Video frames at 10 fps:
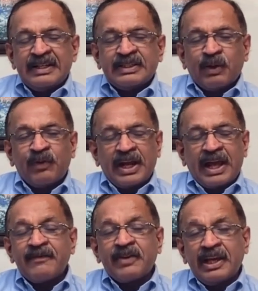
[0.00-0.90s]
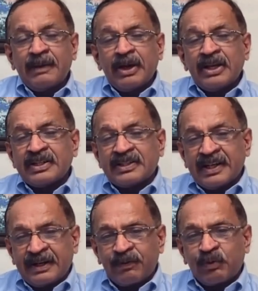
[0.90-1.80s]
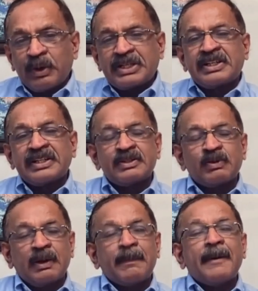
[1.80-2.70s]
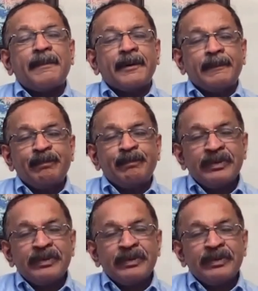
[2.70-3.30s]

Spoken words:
So for every image, a set of questions will pop up